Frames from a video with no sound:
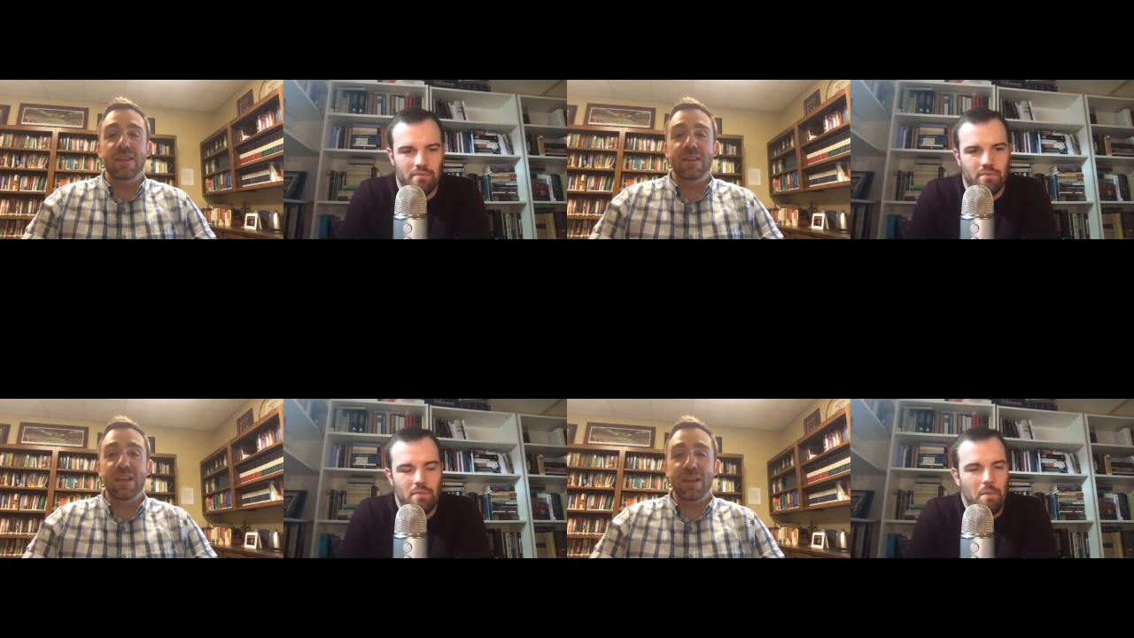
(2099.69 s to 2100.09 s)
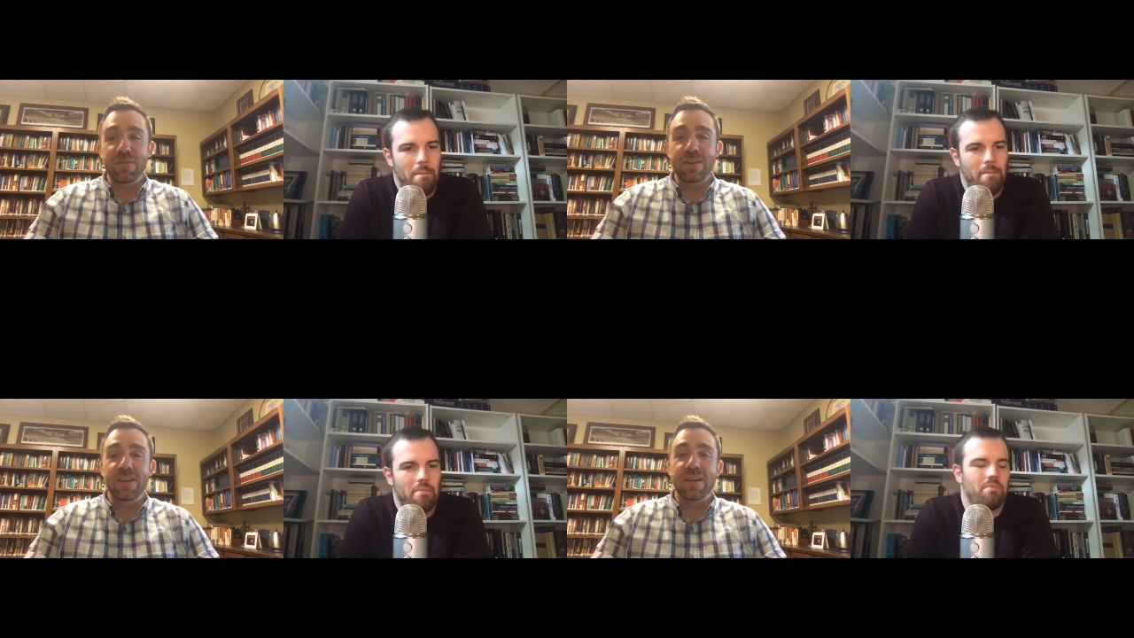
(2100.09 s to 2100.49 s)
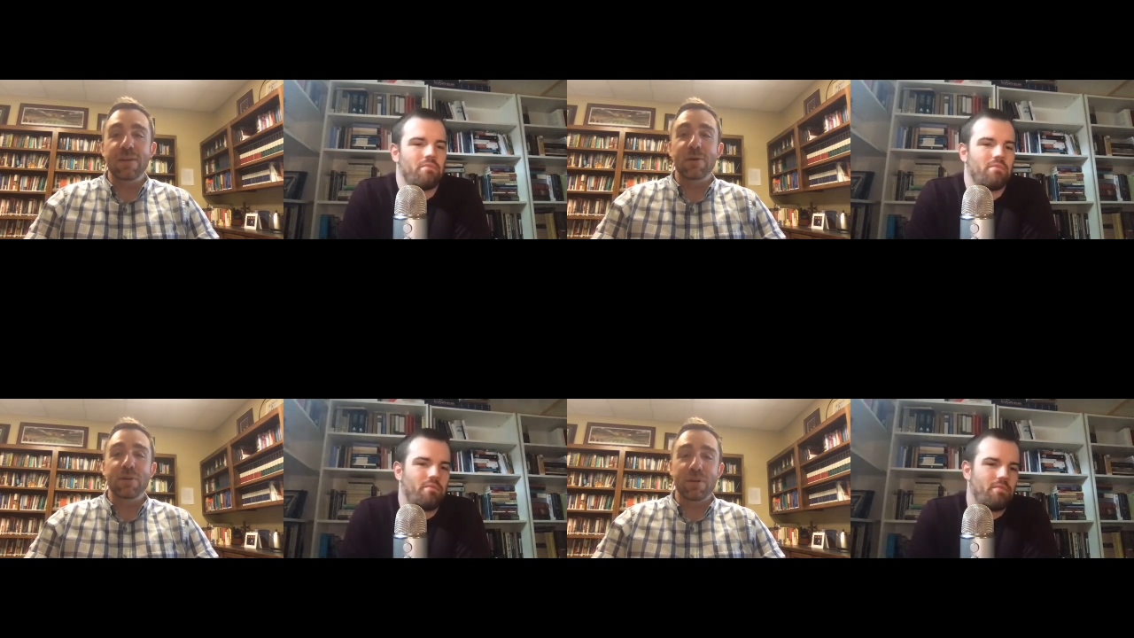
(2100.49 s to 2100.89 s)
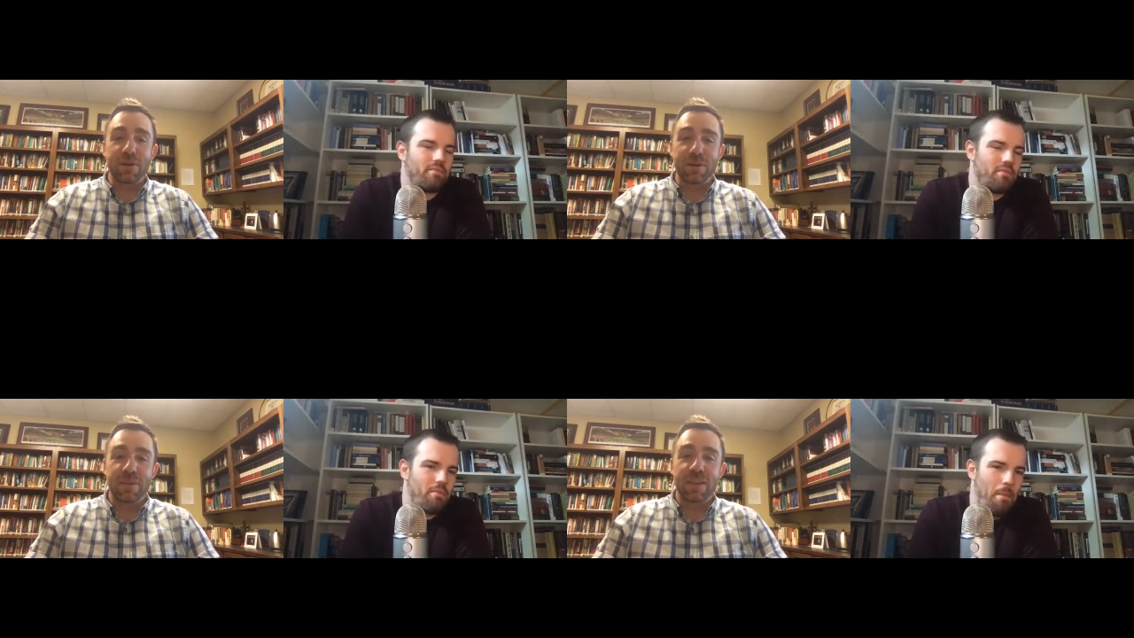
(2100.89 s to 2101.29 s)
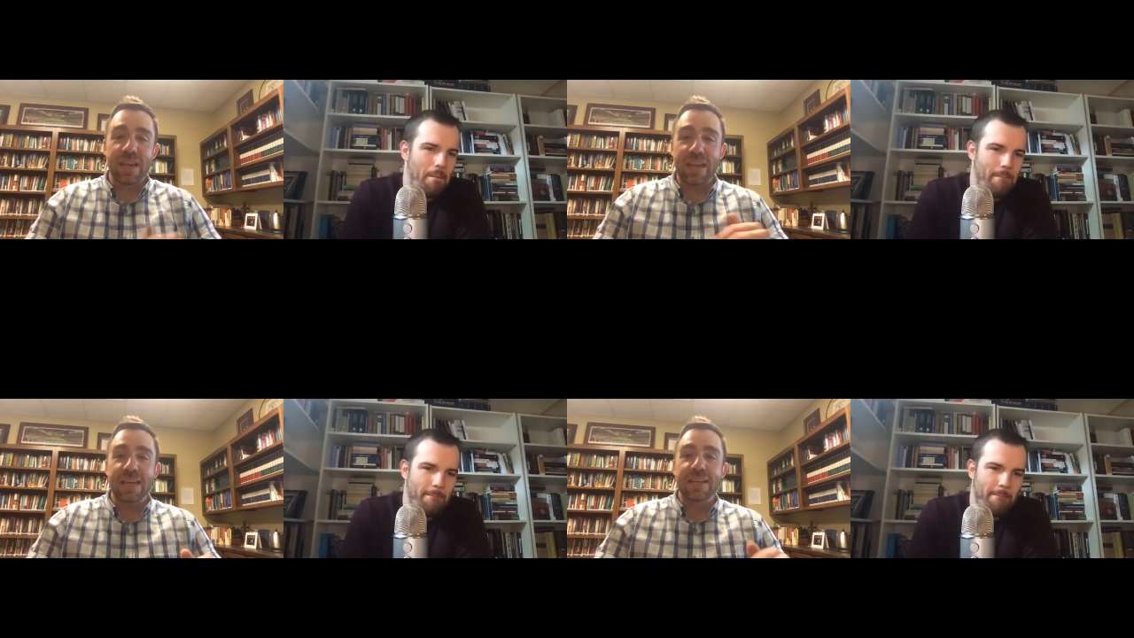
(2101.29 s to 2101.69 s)
Speaker 1: heaven and on earth
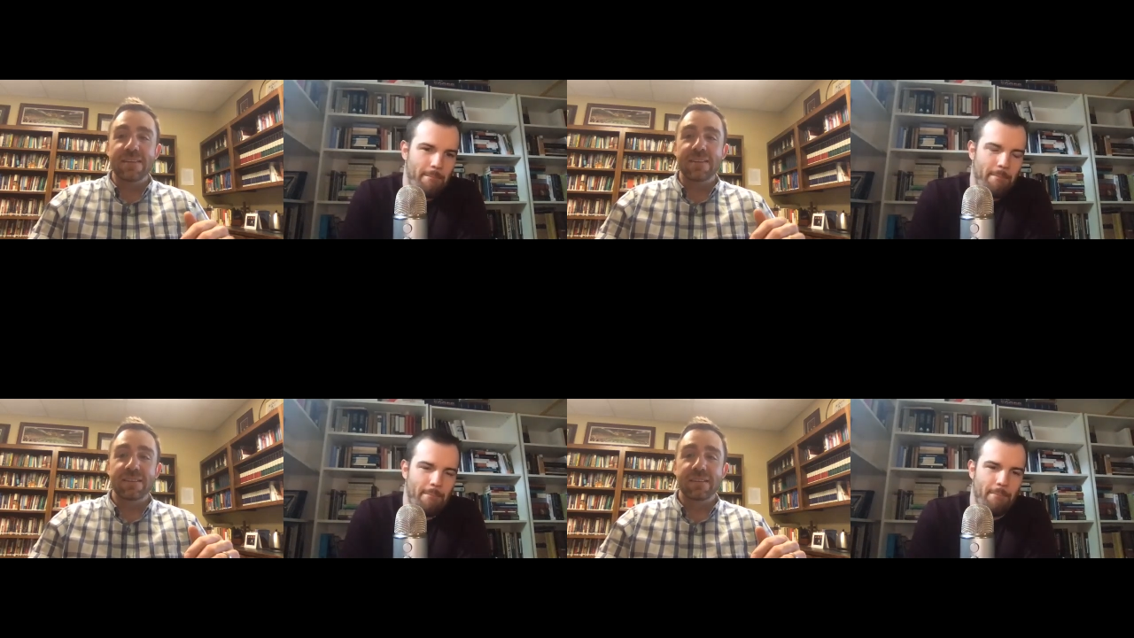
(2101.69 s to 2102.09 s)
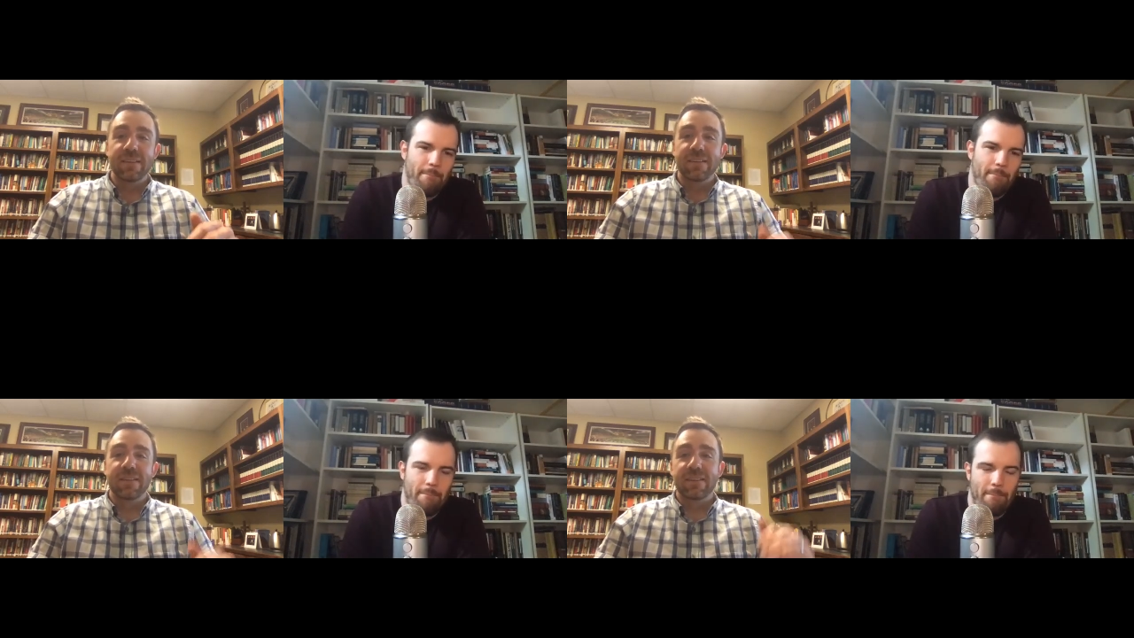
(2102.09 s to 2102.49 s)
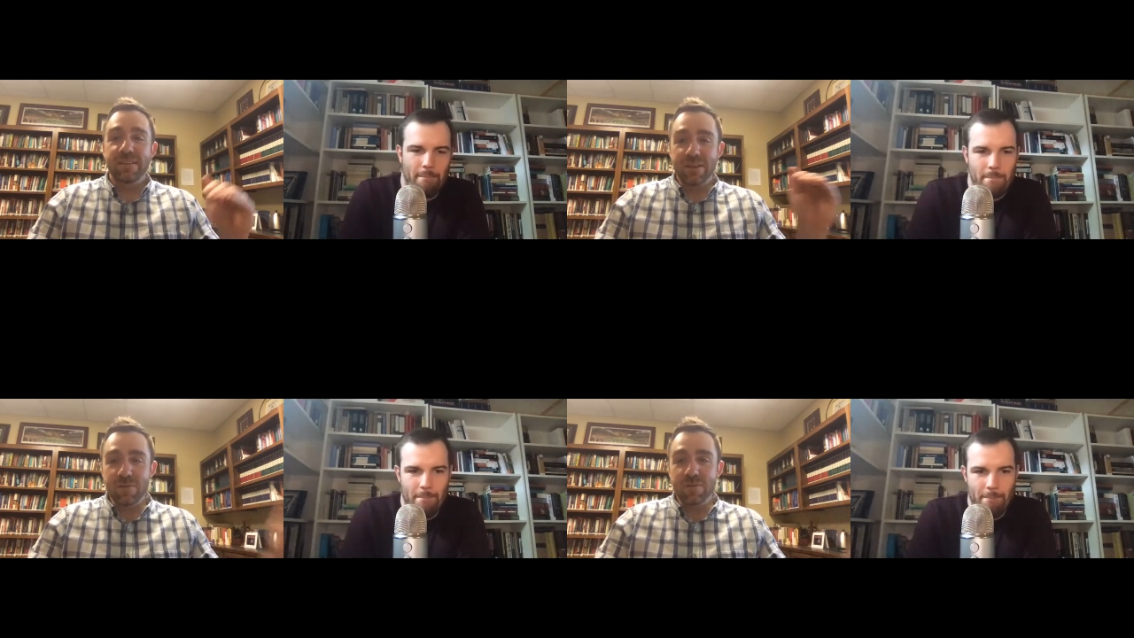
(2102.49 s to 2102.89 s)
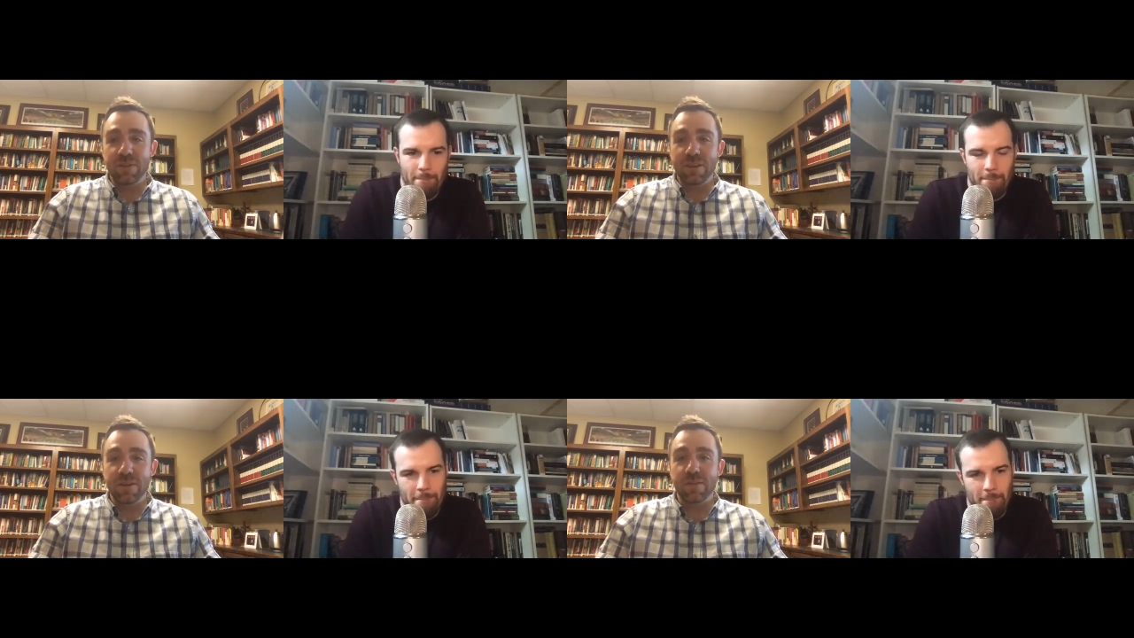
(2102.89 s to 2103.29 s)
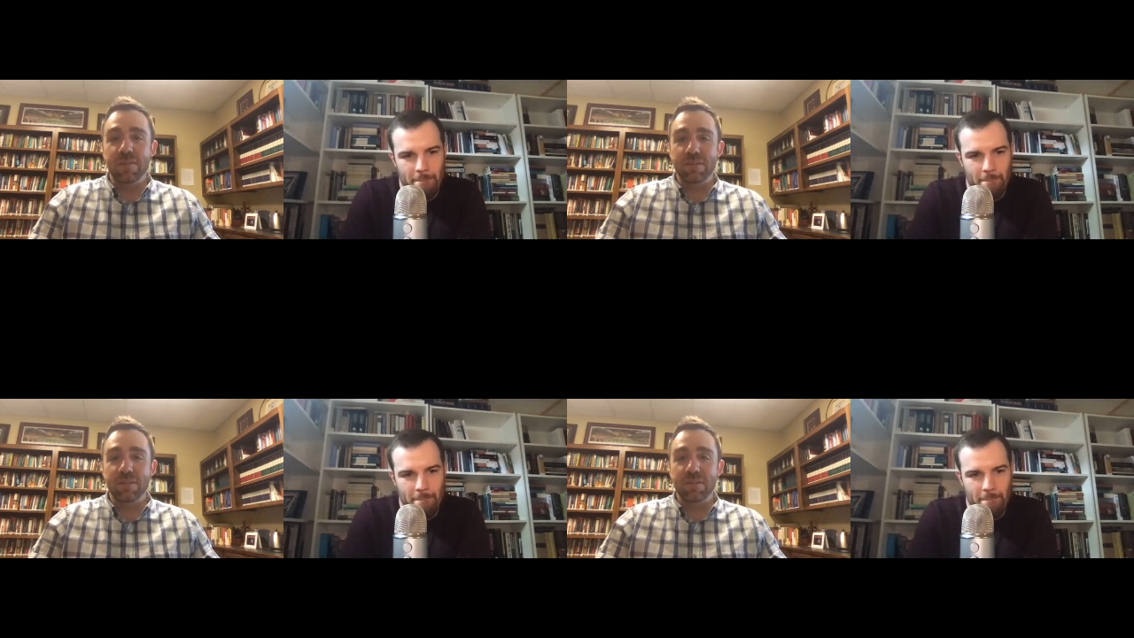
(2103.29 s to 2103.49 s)
and under the earth